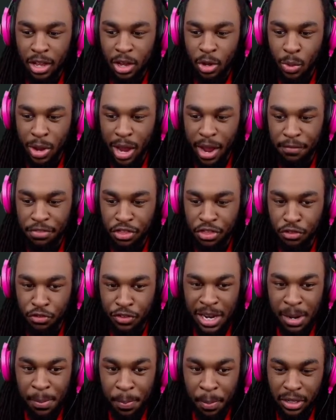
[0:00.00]
We have
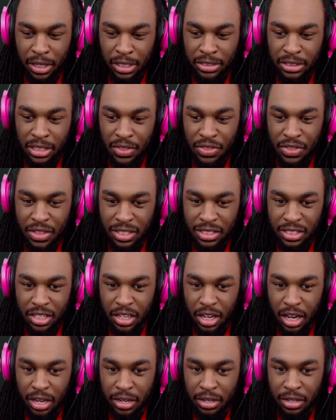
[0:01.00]
three bullets on this
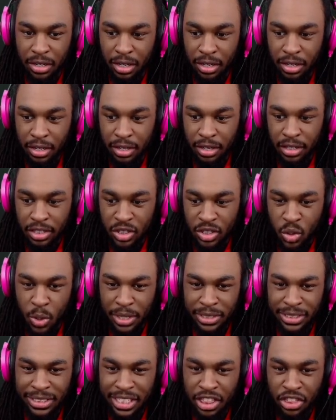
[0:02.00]
gun.
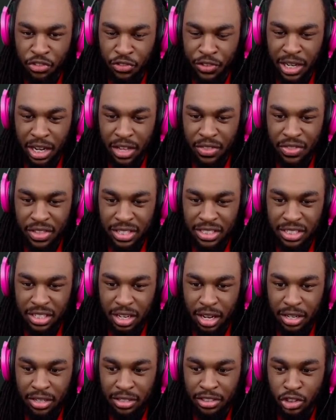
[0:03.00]
23 on this
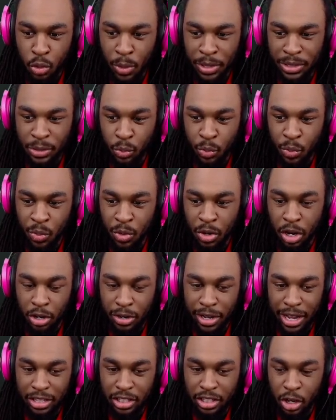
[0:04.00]
gun. 20,
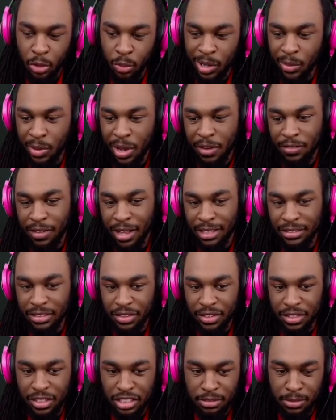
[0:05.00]
okay, no, we, we have lots
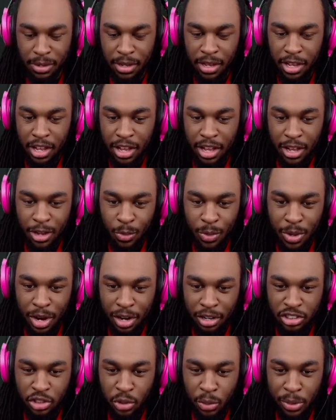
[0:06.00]
on this, one. we
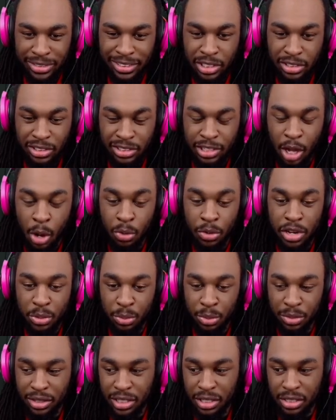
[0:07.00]
aren't doing so, so good
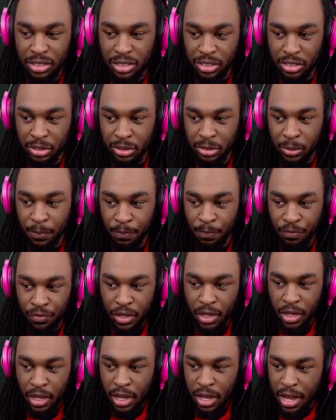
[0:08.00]
with these two.
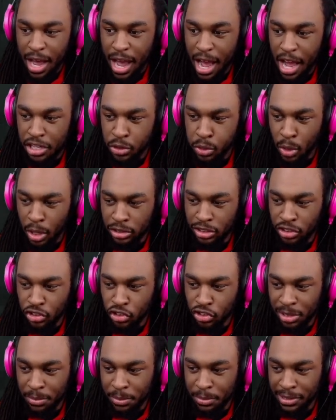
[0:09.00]
I just watched a
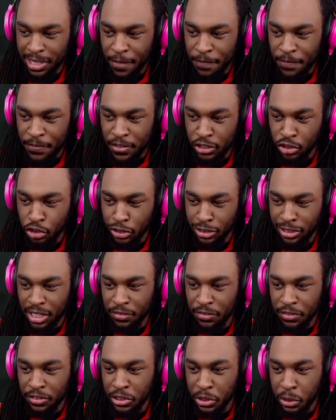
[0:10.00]
streamer that finished Resident
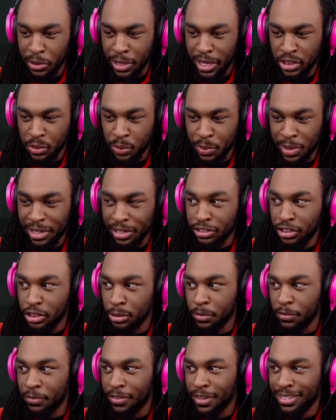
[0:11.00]
Evil 2 last week. It was
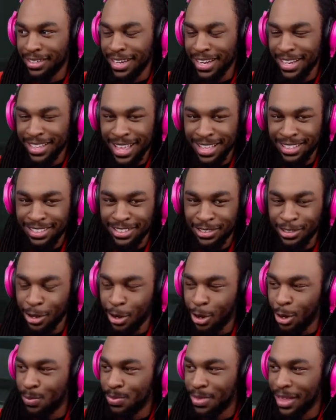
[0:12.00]
super fun. Hey, that's
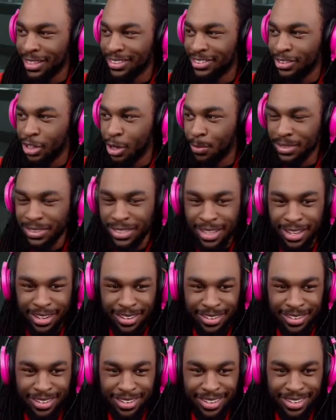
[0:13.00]
dope. That's dope as
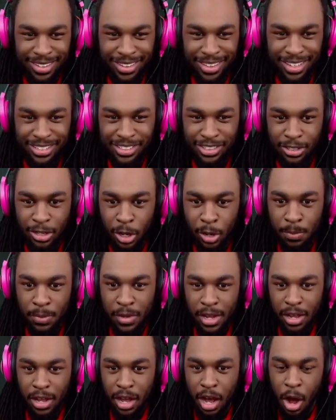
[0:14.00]
hell. That's dope.
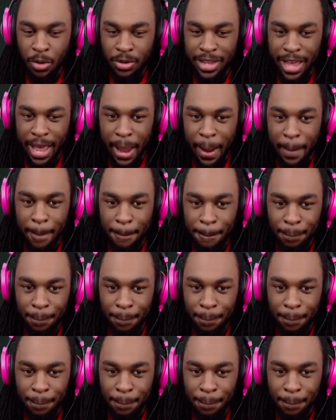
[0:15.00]
Okay.